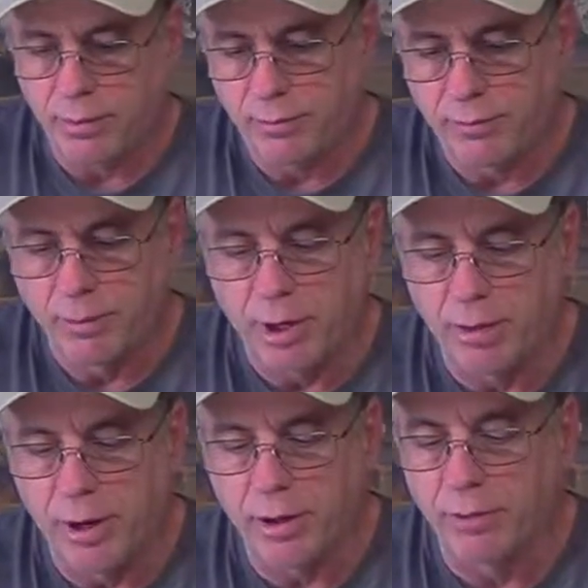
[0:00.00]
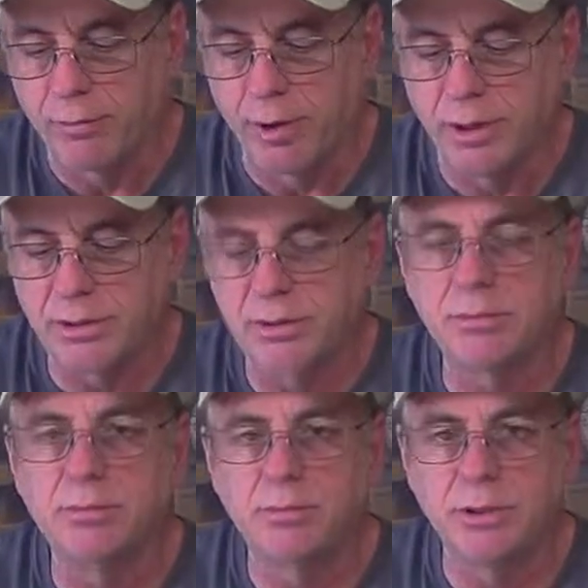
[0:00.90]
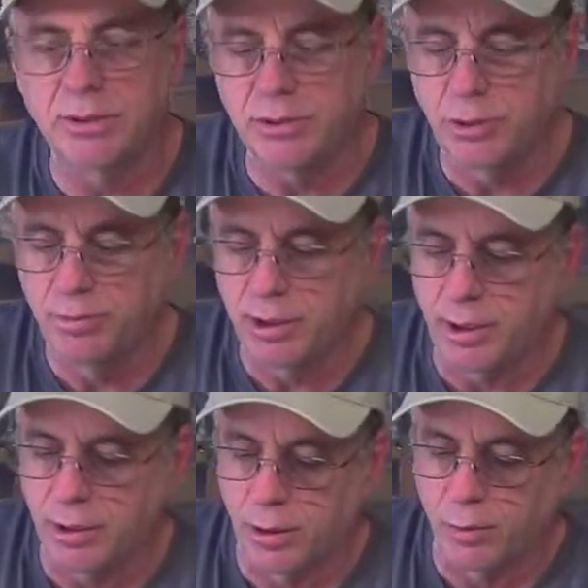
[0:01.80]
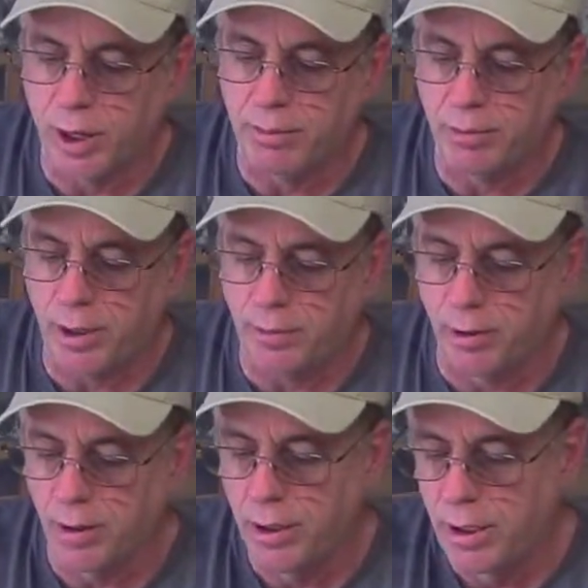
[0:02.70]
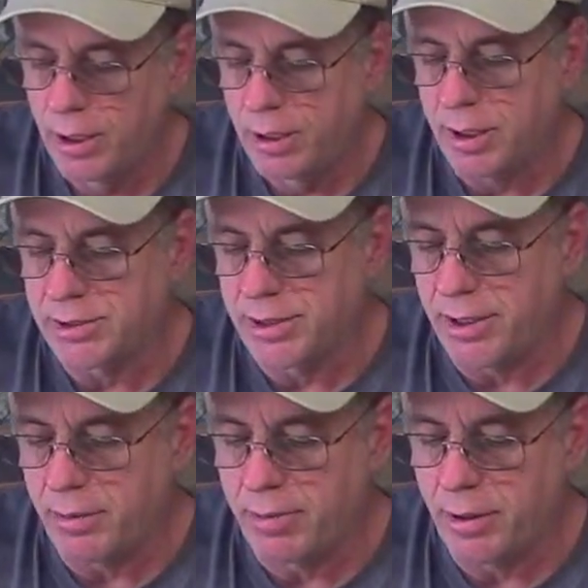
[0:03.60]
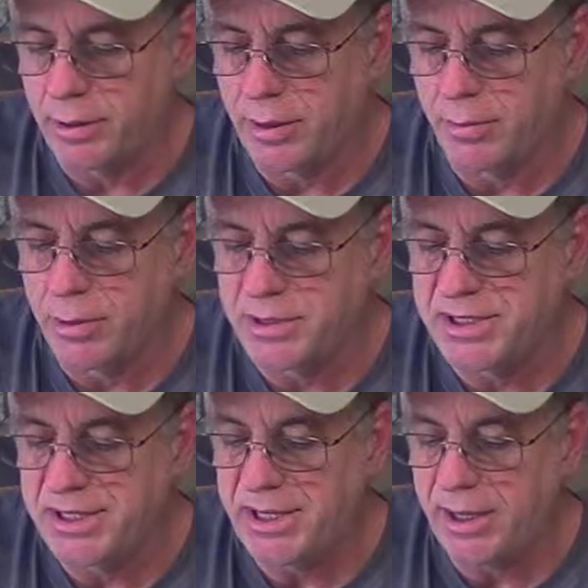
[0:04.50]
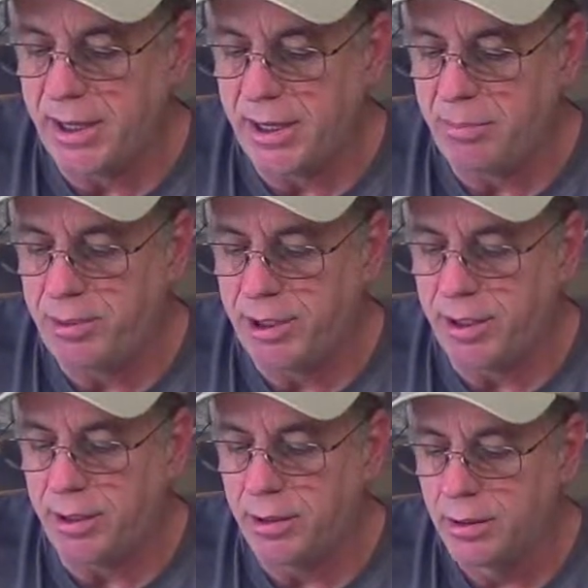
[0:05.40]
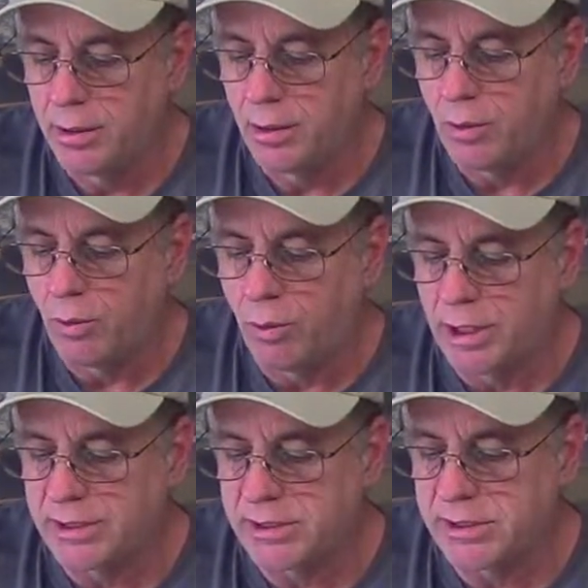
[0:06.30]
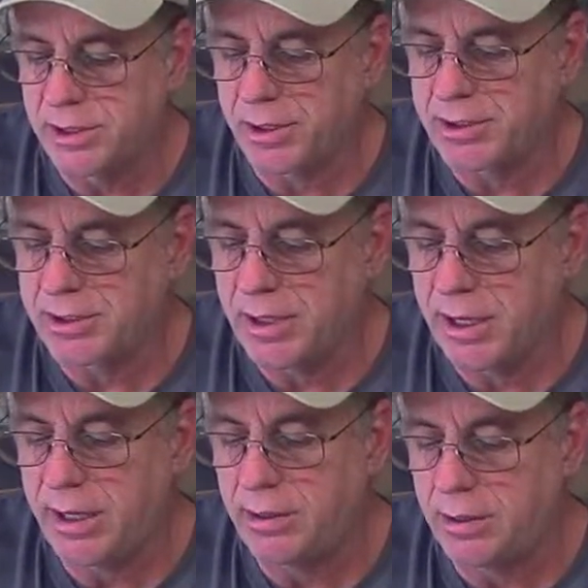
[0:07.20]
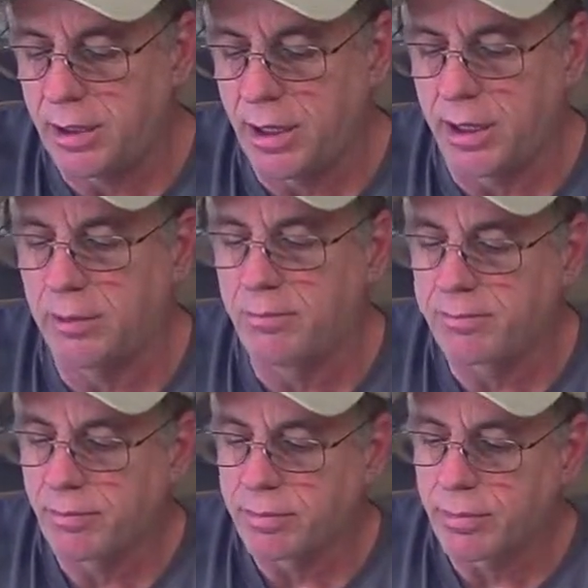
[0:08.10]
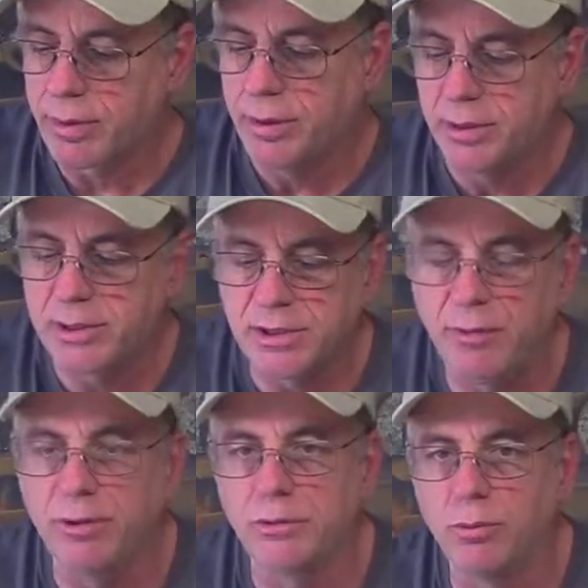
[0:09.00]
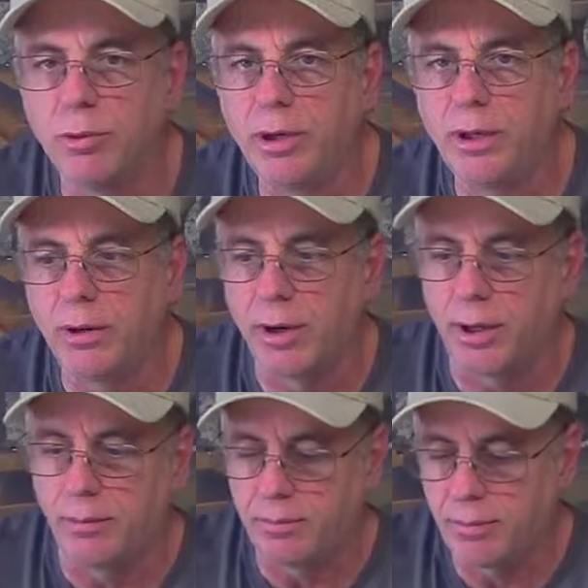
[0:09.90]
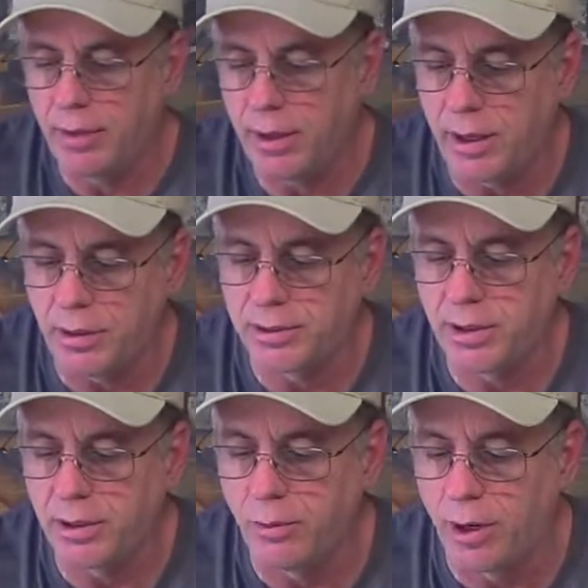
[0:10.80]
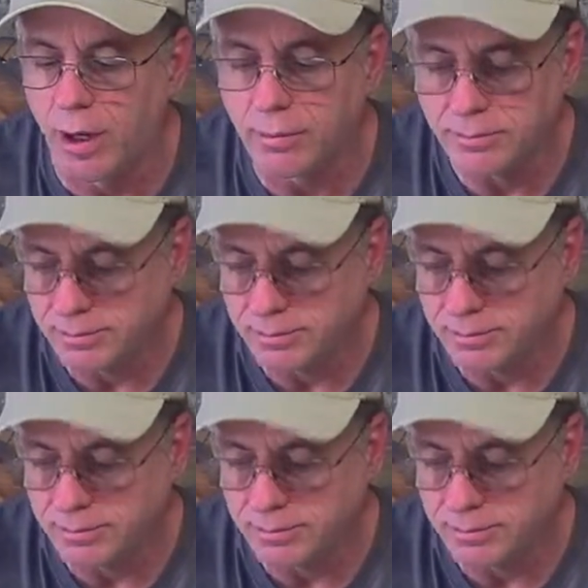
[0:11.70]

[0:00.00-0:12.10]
for my American friends, this Duplicolor white primer, it's their part number DAP 1689. This stuff is really great, and I'll tell you why.